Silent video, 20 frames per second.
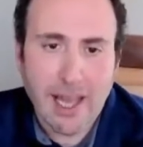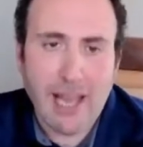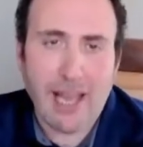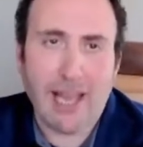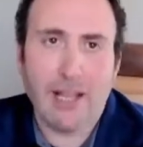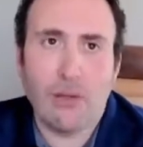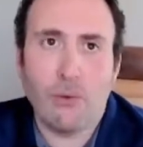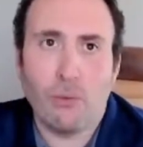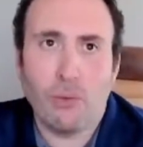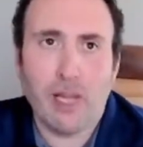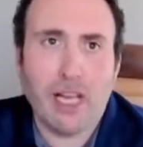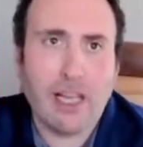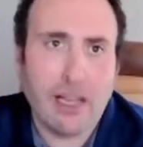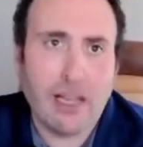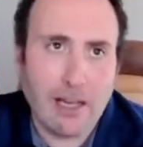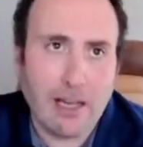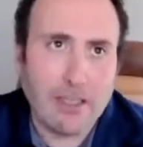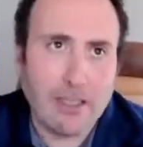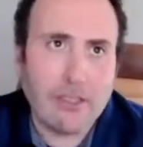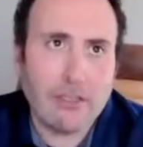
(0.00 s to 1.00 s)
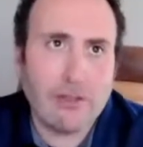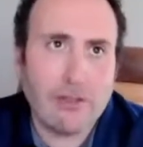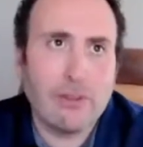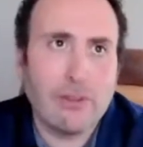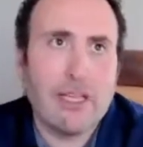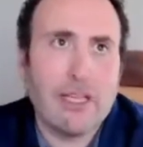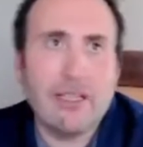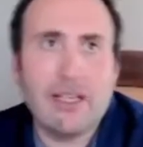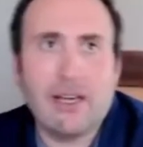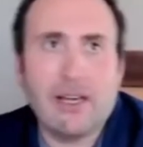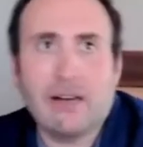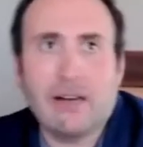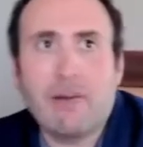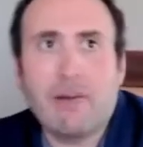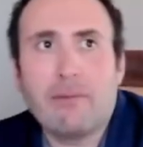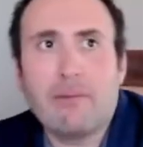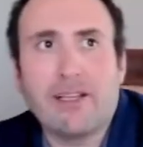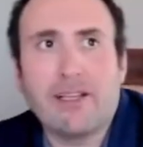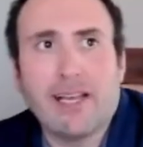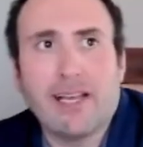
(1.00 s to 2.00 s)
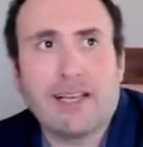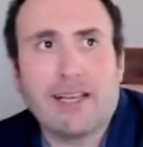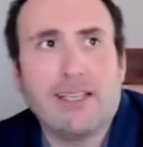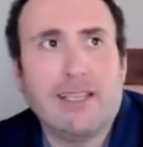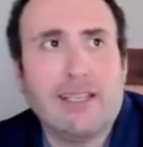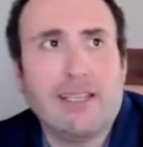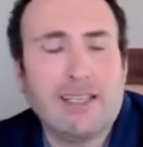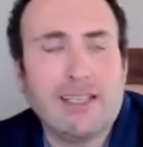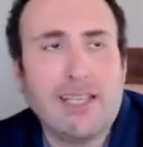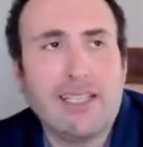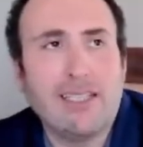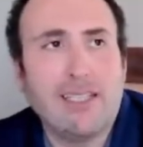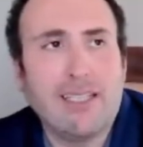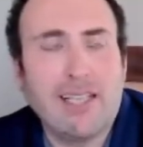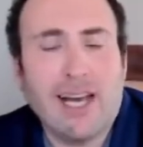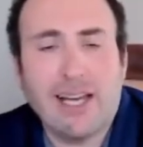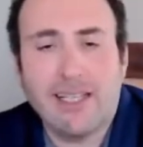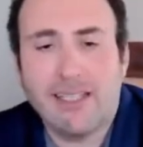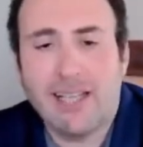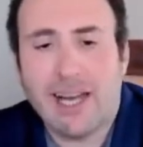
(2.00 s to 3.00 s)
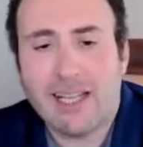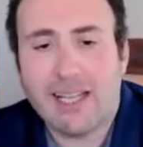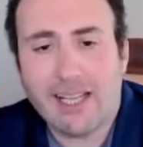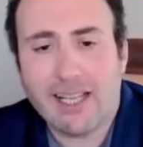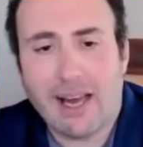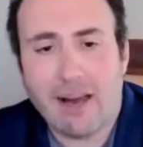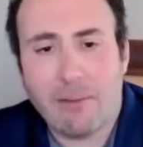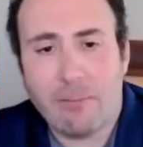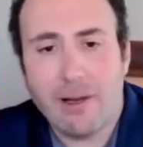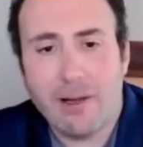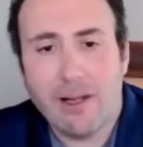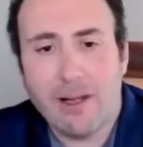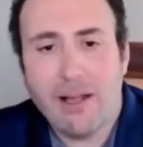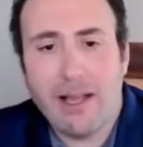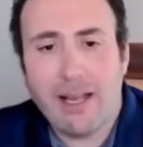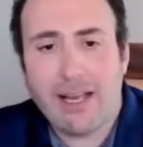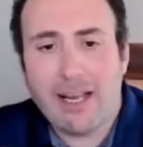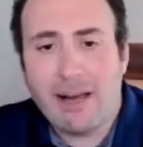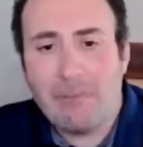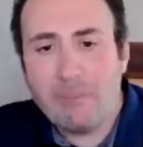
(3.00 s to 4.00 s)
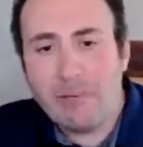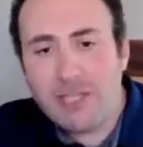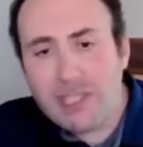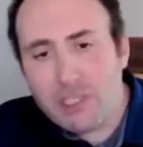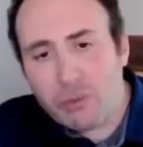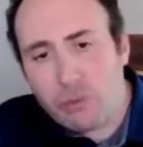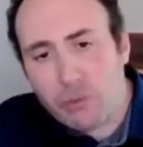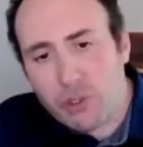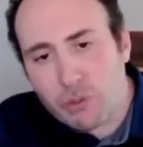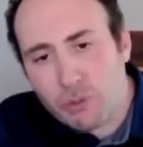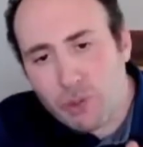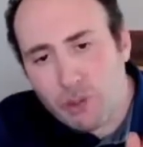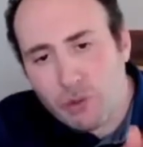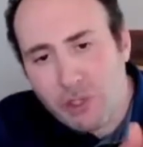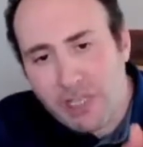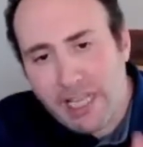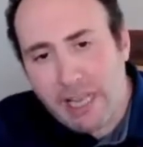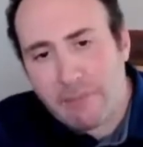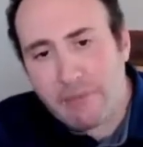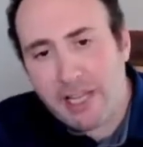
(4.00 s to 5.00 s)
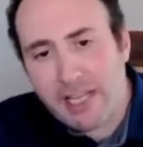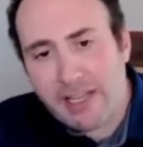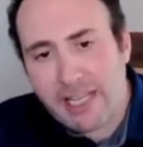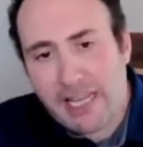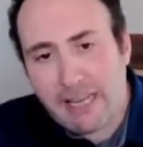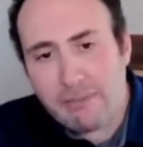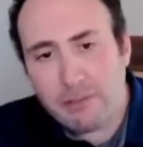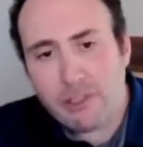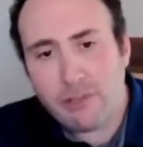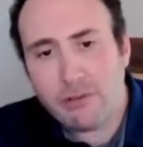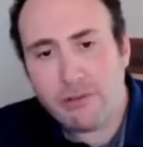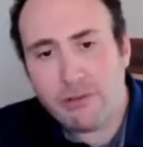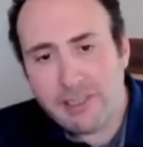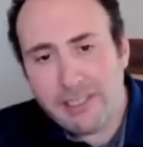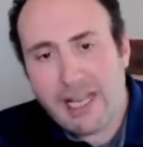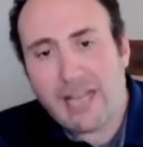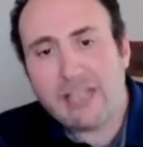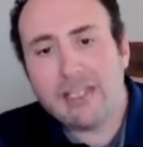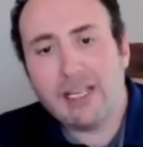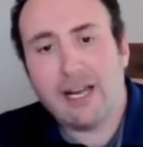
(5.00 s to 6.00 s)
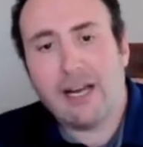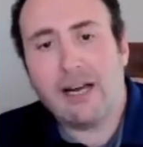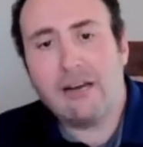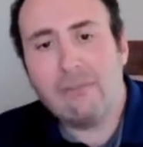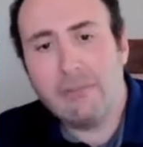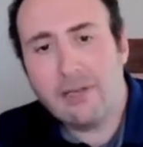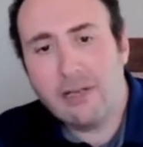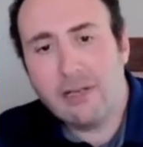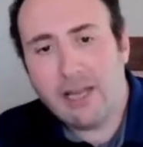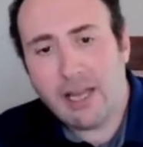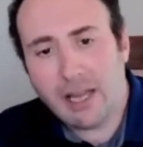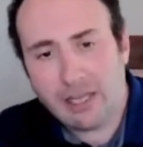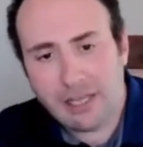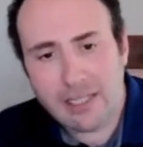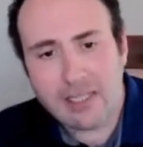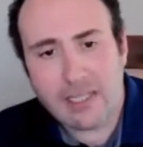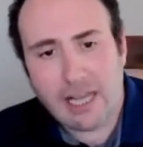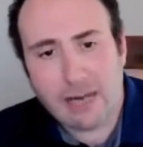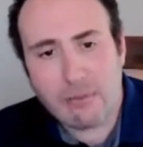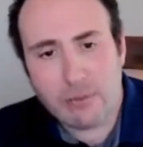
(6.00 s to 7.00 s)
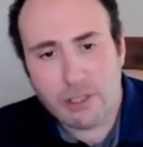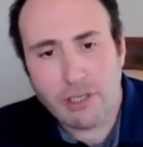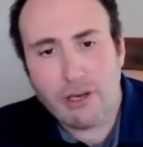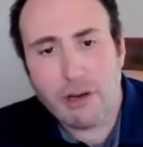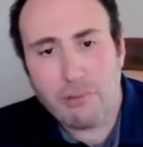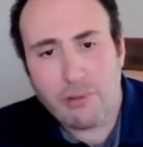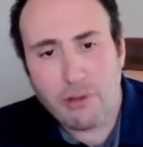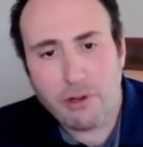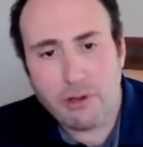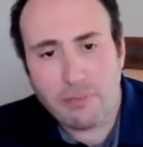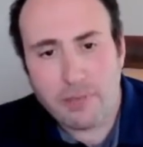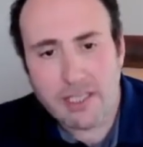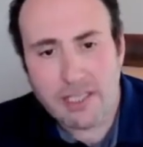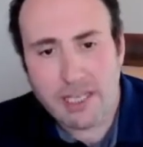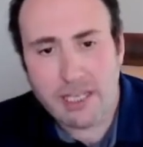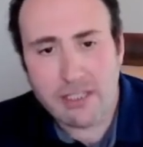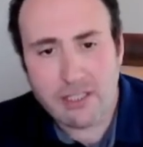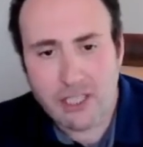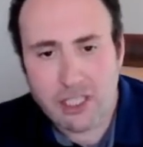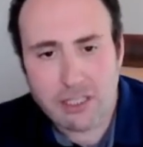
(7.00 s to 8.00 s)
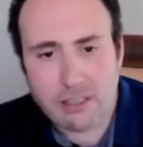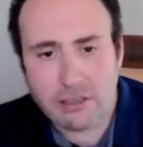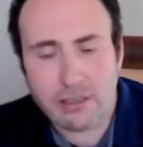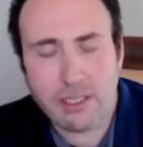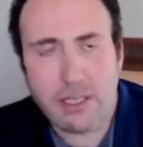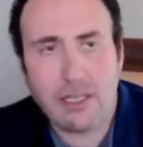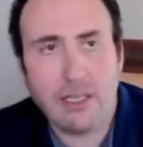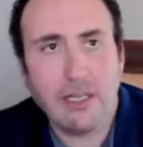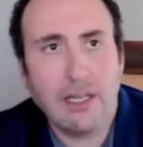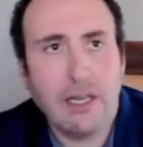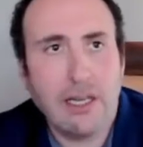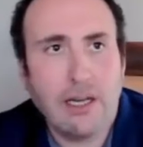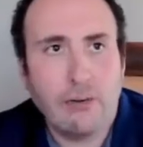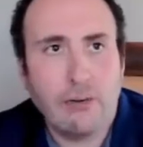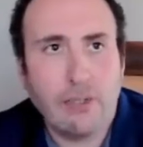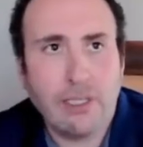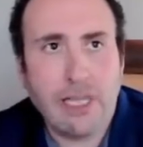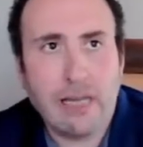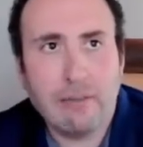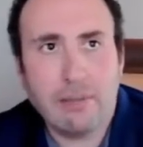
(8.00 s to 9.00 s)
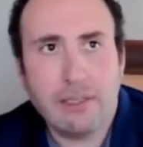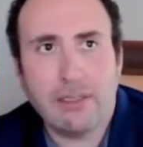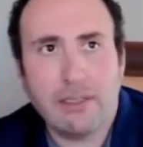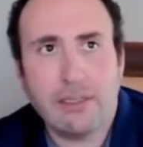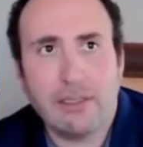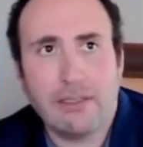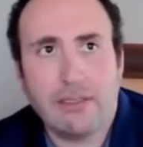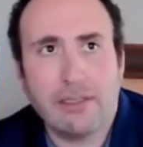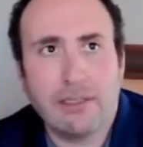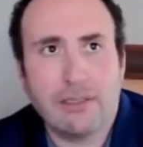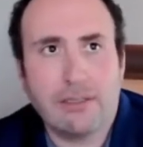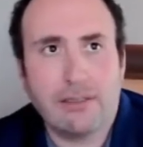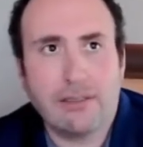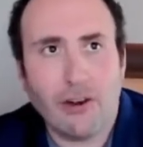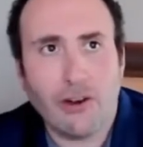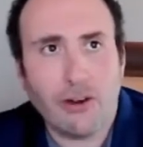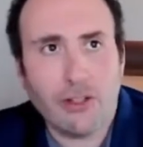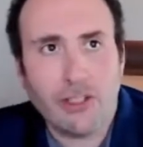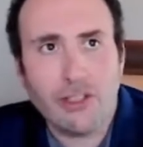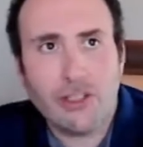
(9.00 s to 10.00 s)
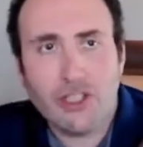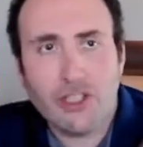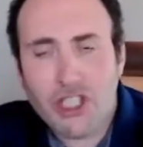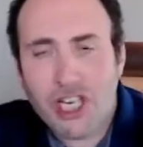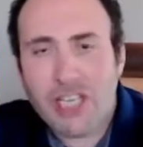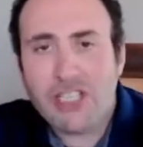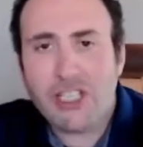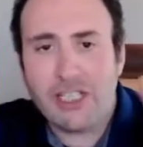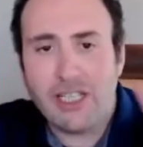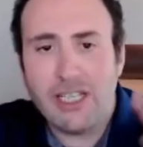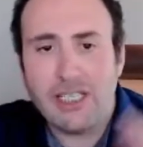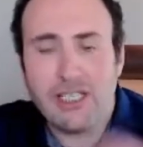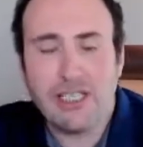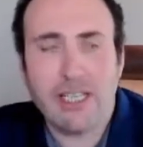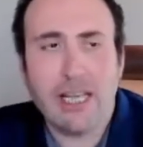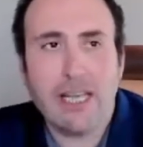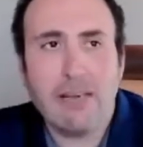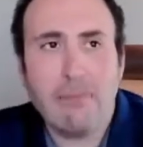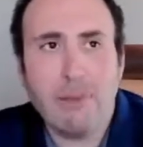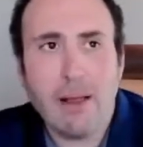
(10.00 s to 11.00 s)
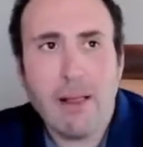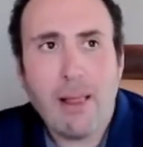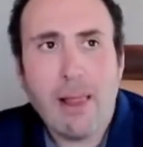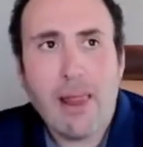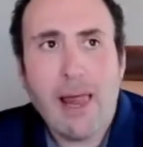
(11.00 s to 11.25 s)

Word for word: And like, so they, I remember like in the 99.com, companies would, rename their name to .com and the stock would go up 30% just on the renaming, you know, just on changing its name.